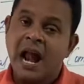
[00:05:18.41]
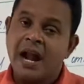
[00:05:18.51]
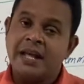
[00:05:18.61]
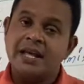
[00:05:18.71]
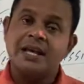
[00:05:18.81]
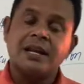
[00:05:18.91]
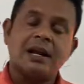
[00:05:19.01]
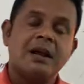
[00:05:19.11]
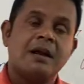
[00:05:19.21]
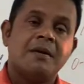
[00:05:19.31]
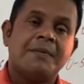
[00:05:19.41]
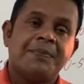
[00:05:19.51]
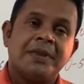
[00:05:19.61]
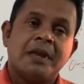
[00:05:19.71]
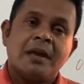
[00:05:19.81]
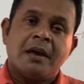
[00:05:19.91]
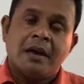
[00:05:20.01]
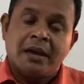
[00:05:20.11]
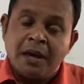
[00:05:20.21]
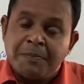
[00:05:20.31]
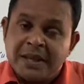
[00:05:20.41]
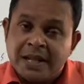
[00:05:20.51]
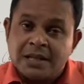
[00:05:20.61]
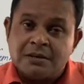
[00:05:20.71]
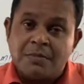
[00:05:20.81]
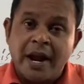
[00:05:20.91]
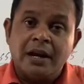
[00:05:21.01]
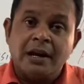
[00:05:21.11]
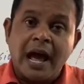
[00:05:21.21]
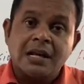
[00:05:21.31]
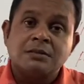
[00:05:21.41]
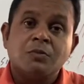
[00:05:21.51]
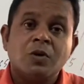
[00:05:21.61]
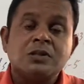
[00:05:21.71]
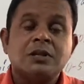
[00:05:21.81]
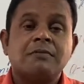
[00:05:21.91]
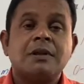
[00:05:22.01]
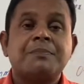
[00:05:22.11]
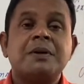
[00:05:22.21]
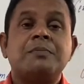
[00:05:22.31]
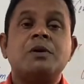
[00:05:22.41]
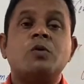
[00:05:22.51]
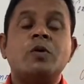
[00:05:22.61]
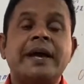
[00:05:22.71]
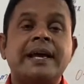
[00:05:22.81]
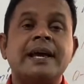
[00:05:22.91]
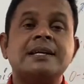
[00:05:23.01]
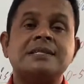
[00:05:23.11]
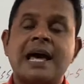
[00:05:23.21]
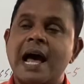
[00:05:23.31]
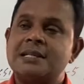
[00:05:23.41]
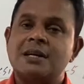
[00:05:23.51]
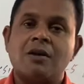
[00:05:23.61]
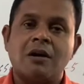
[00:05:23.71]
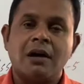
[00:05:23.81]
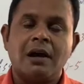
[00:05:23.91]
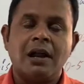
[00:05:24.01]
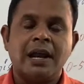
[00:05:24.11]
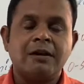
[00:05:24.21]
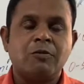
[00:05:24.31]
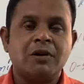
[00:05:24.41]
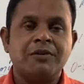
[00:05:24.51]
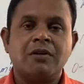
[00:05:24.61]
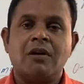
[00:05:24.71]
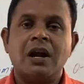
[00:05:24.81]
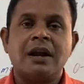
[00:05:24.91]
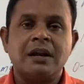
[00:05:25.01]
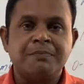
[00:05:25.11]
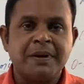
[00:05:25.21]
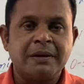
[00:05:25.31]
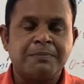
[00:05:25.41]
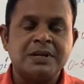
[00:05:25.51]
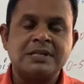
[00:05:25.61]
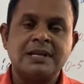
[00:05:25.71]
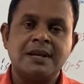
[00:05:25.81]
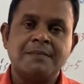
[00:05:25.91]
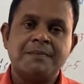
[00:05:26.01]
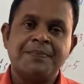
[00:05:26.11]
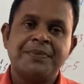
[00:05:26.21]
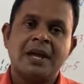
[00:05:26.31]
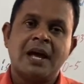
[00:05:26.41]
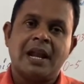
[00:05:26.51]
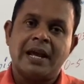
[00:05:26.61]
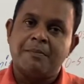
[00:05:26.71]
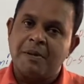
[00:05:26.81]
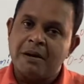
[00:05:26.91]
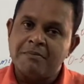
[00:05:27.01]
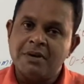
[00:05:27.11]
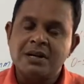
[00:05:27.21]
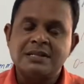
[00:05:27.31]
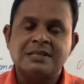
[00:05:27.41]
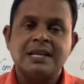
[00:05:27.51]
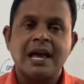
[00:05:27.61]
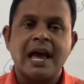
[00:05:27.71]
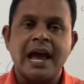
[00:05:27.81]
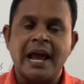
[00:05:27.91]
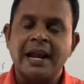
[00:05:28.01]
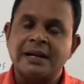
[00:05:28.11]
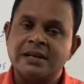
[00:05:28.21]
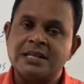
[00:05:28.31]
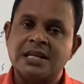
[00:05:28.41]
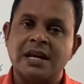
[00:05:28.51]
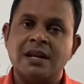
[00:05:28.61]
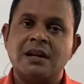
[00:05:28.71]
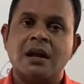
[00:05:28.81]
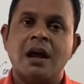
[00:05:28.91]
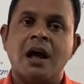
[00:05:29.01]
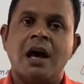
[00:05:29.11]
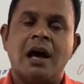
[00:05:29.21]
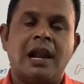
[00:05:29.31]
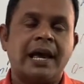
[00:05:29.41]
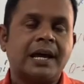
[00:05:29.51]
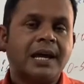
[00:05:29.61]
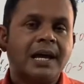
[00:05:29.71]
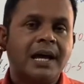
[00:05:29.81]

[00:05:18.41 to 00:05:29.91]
And here, keeping that in mind, as most of the people who engaged as a, like what we call repair person, like plumbers, electrician, like